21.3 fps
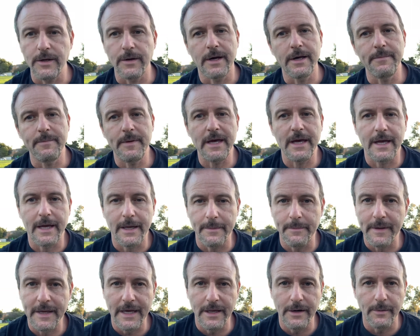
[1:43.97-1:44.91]
can be a
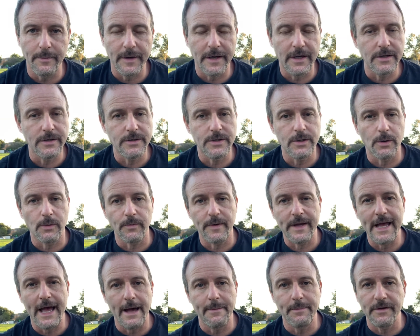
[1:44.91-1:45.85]
beginner because you're
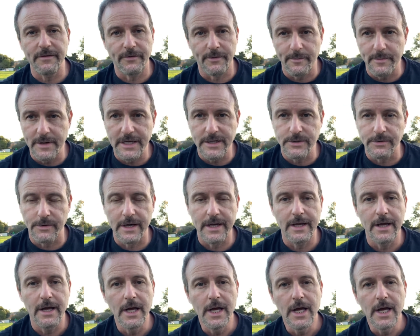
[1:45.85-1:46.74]
rehabbing from an injury.